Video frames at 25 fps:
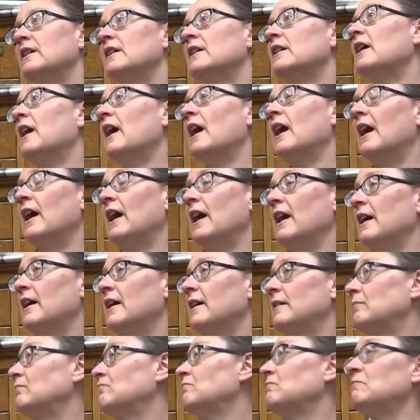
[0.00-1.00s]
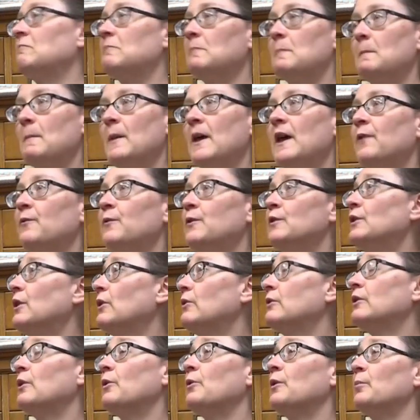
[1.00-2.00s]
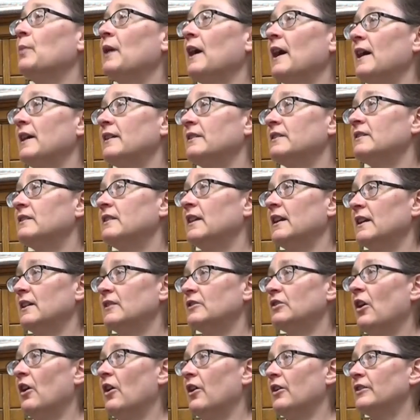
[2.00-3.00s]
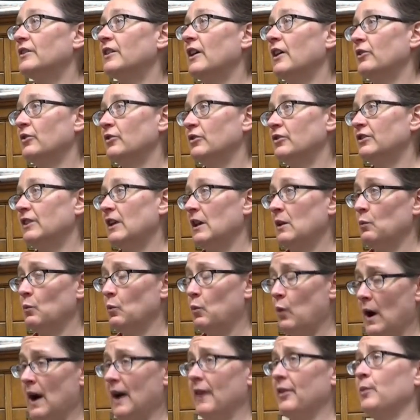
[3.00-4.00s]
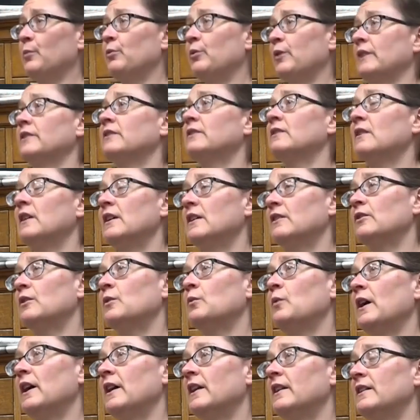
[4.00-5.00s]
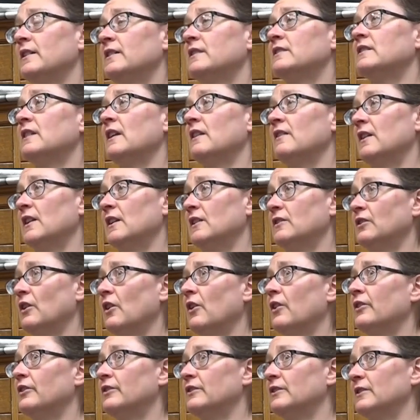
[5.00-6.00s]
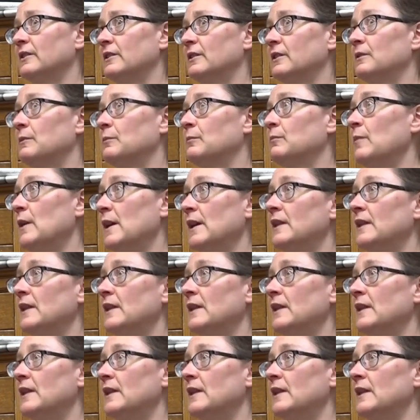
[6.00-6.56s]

Uh, if you don't know the past, then it's hard to understand why the present is the way it is, and then it's hard to make